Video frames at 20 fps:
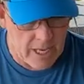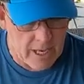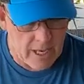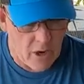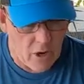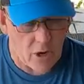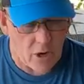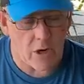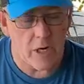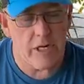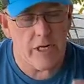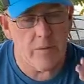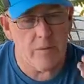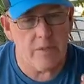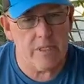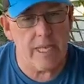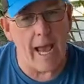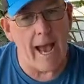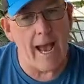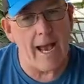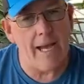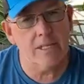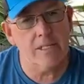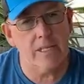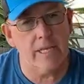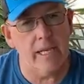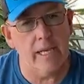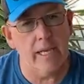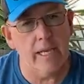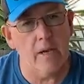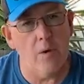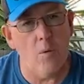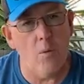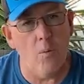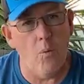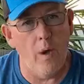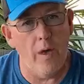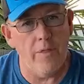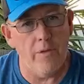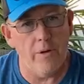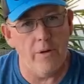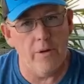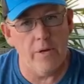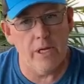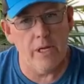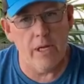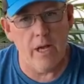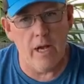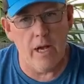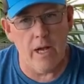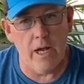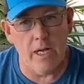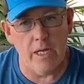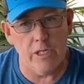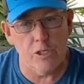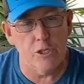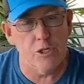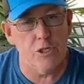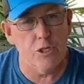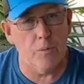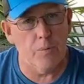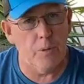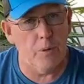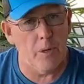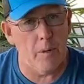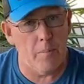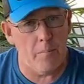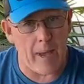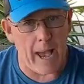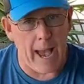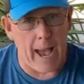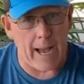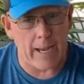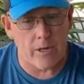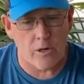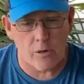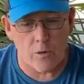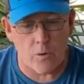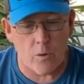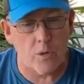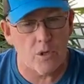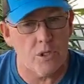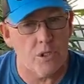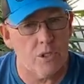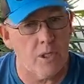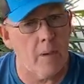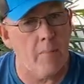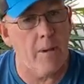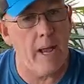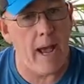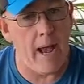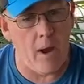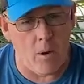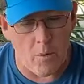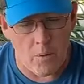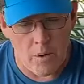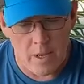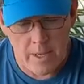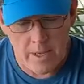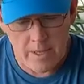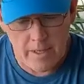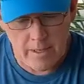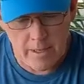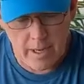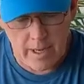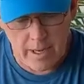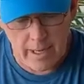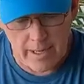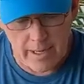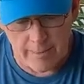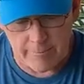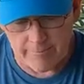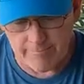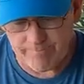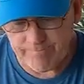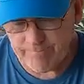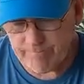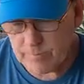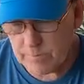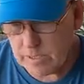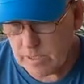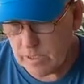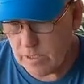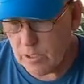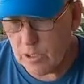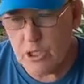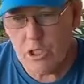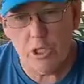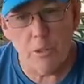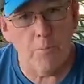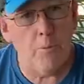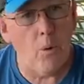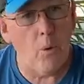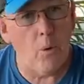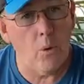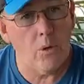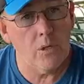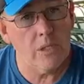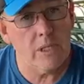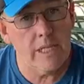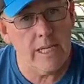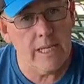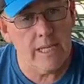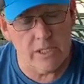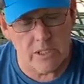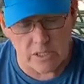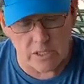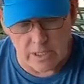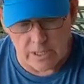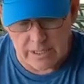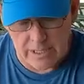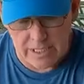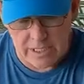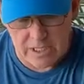Artie was asking whether uh, you should put a backer or somehow um, support these these